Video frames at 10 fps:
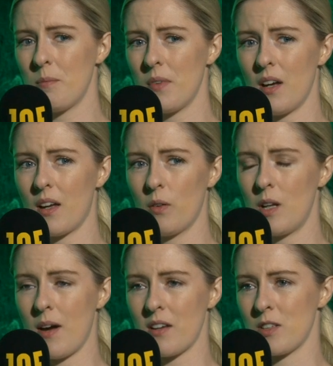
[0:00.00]
I'm I can
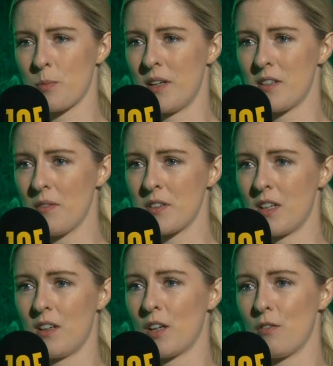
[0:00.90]
only imagine it's pretty
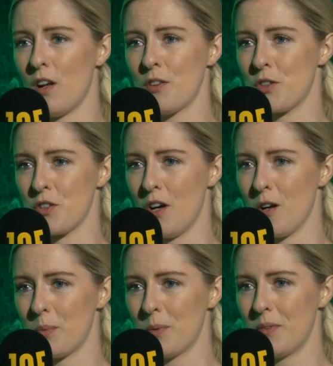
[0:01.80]
devastating. Like you've lost your
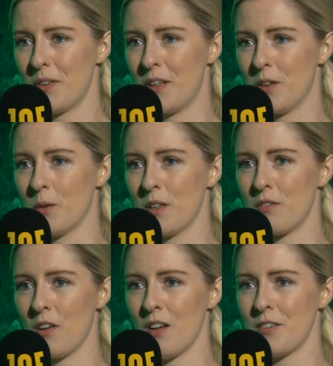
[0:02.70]
job, yeah. you know, and
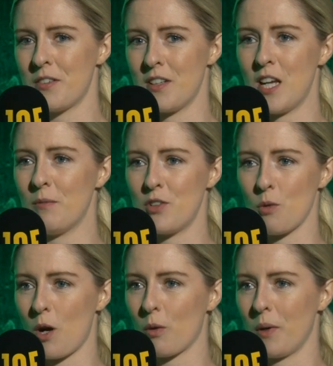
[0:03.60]
you've lost the team that
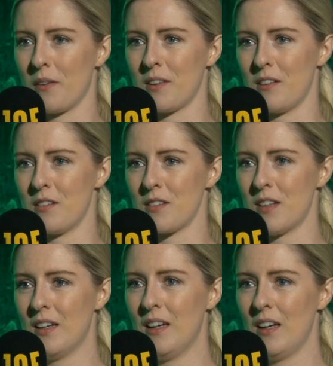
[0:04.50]
you work with,
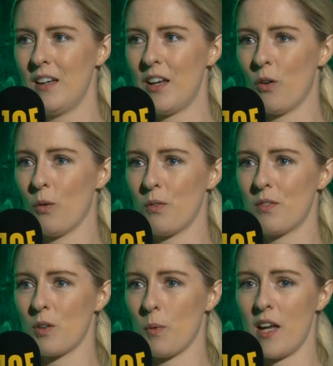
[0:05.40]
and you know
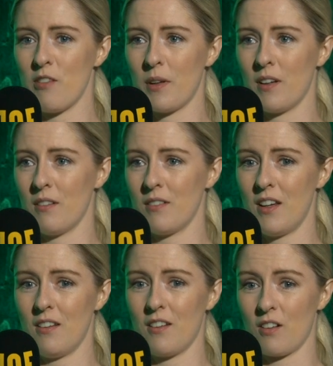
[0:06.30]
the way you've been
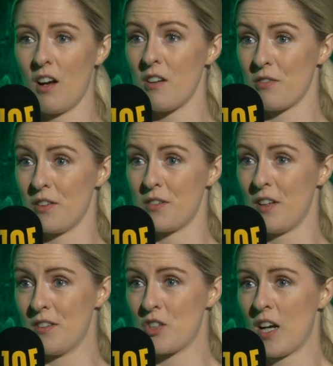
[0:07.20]
your life has
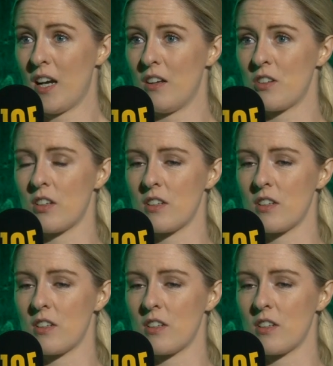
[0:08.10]
is hmm. changed mm.